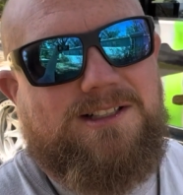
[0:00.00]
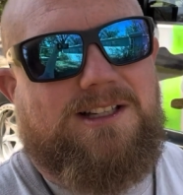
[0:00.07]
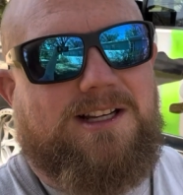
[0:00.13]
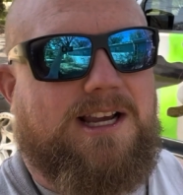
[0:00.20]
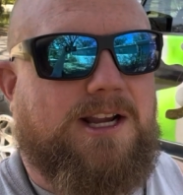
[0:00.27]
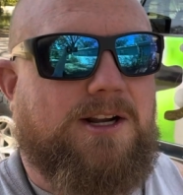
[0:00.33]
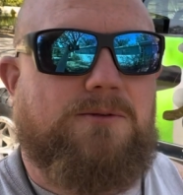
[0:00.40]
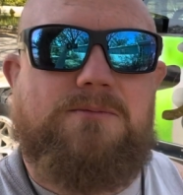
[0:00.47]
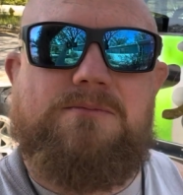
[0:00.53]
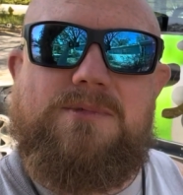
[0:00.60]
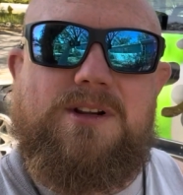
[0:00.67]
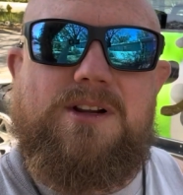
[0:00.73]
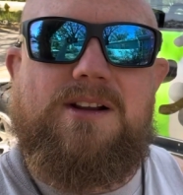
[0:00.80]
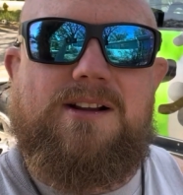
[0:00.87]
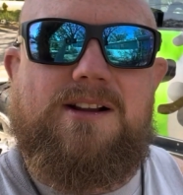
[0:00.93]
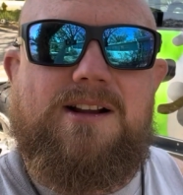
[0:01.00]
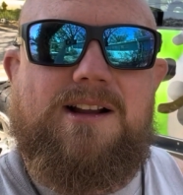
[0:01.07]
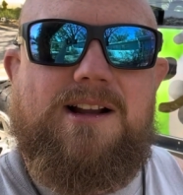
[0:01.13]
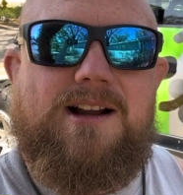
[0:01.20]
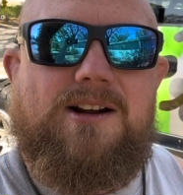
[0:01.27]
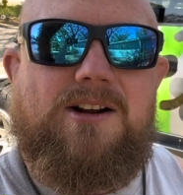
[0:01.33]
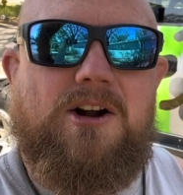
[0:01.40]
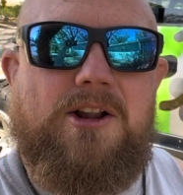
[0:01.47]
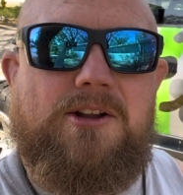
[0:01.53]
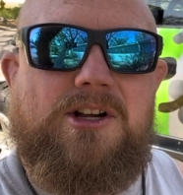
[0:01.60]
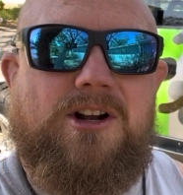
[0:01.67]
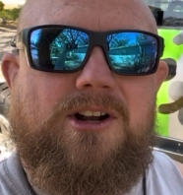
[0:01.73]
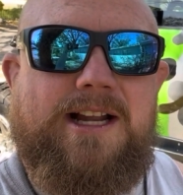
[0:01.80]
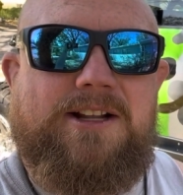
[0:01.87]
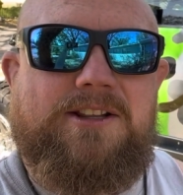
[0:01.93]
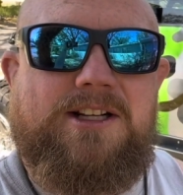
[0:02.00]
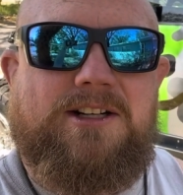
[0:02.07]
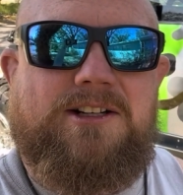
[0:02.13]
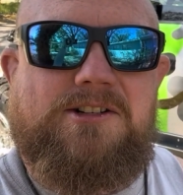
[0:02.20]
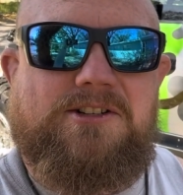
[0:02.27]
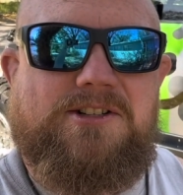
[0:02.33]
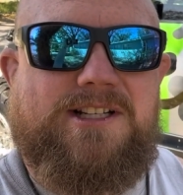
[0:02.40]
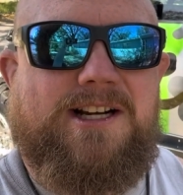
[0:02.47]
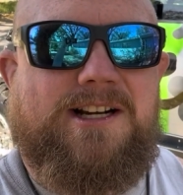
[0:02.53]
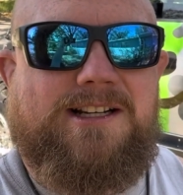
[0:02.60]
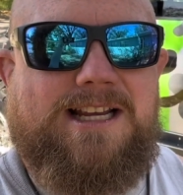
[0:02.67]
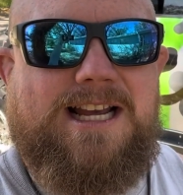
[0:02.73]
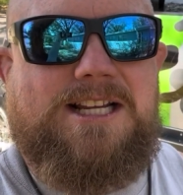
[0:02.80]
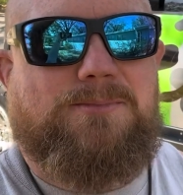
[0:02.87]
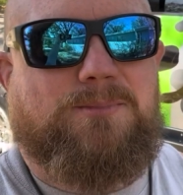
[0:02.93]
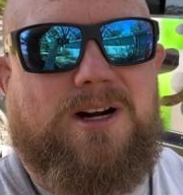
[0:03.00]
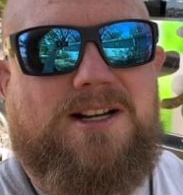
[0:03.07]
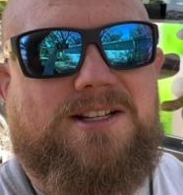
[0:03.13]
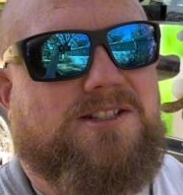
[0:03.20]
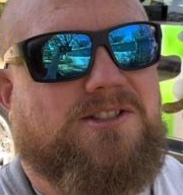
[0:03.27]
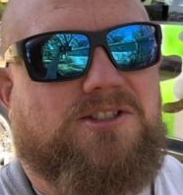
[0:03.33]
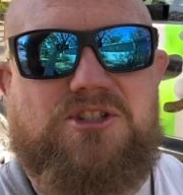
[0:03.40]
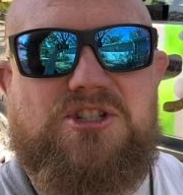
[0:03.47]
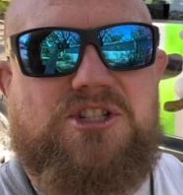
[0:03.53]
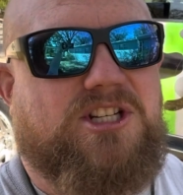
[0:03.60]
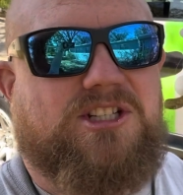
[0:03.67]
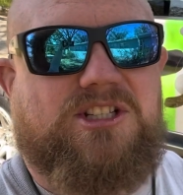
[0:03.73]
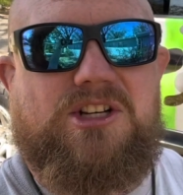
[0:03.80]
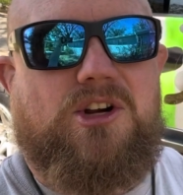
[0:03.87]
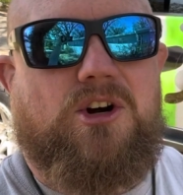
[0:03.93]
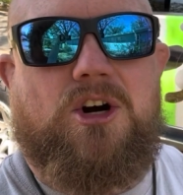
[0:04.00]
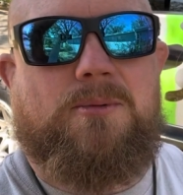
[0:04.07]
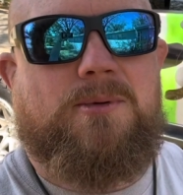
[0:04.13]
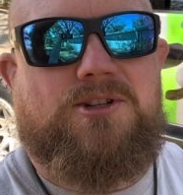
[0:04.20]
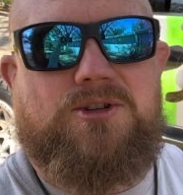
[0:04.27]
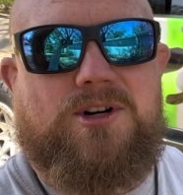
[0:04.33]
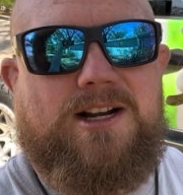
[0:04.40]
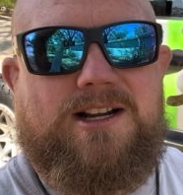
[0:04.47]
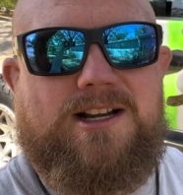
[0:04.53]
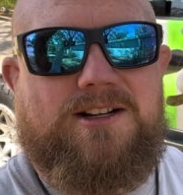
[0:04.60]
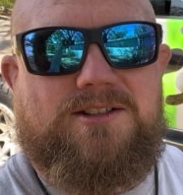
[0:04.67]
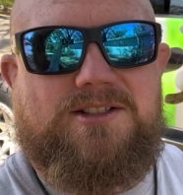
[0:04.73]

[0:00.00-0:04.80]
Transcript: And all y'all out there understand gas prices are just garbage right now.